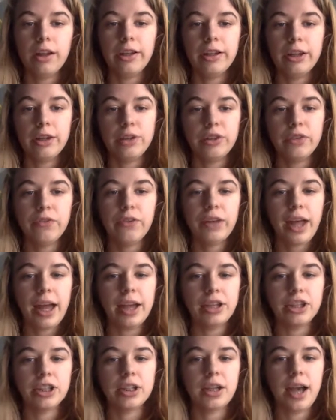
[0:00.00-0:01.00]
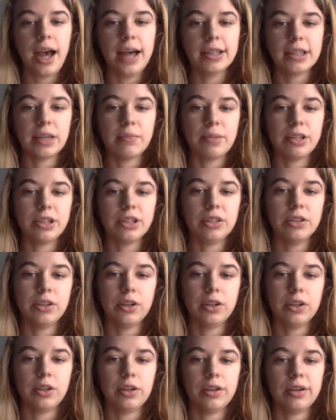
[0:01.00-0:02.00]
Eutrophication, as I mentioned
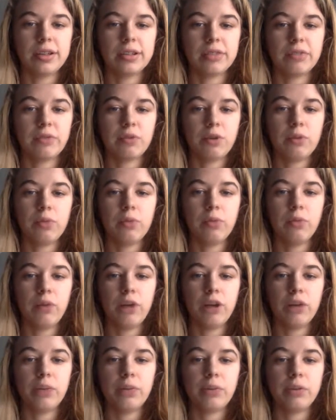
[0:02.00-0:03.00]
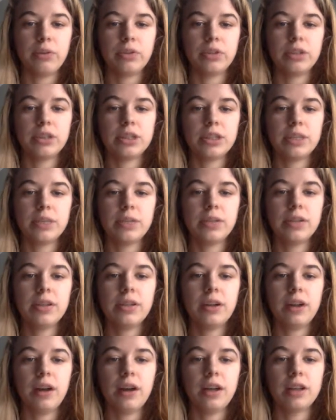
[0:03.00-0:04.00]
earlier, is a form of water pollution typically
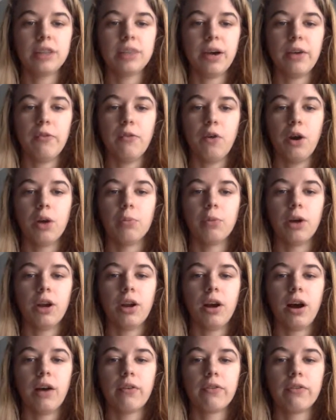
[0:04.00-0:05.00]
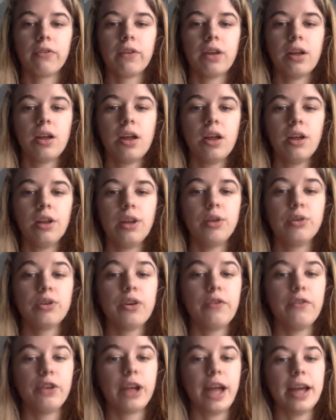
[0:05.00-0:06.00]
caused by farm runoff.
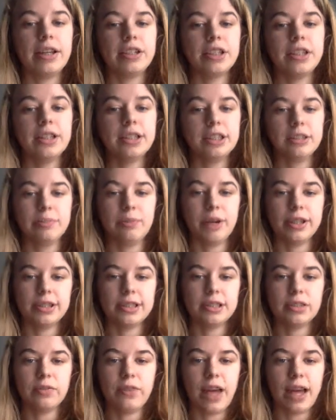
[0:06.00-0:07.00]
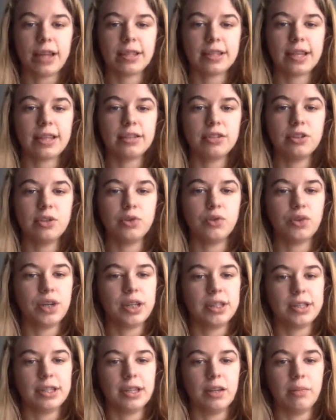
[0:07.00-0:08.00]
Eutrophication is the presence of excess
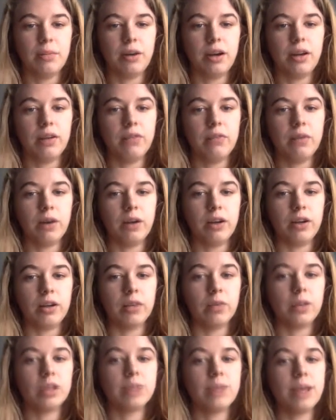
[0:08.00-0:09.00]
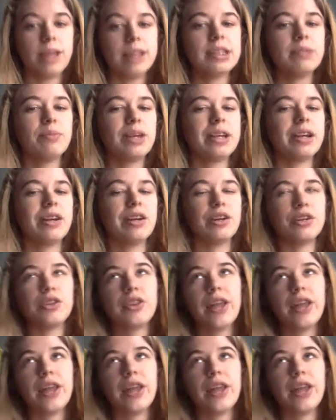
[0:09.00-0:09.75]
nutrients in a body of water, which may seem like a good